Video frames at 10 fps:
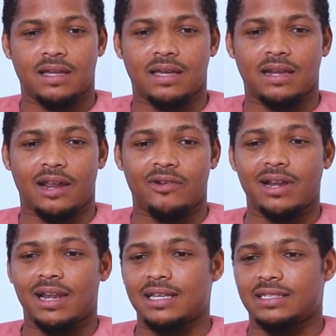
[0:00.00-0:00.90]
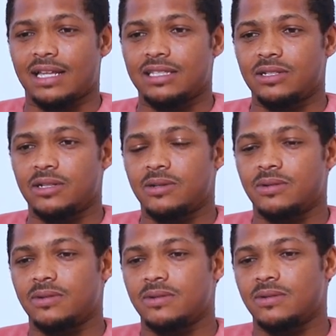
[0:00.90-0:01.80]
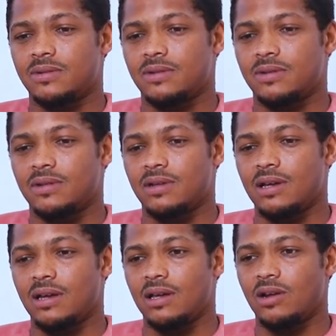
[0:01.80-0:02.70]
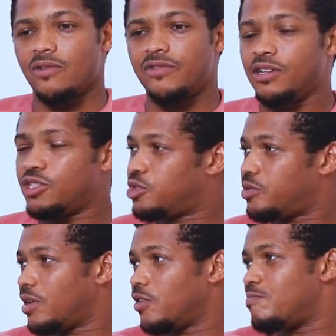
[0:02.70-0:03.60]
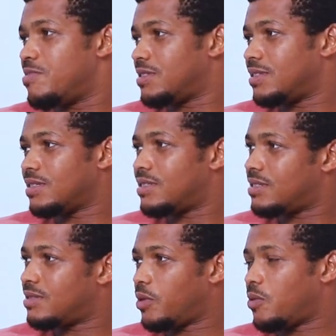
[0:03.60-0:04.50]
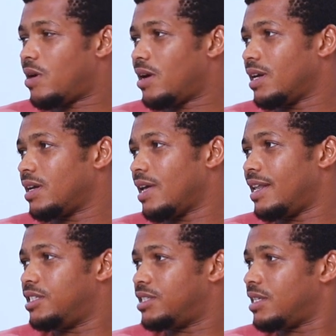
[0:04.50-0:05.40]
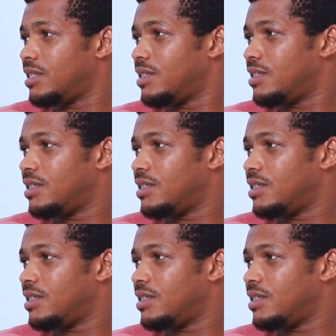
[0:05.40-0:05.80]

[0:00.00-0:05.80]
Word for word: And I realized that you know, a lot of industry, a lot of business require energy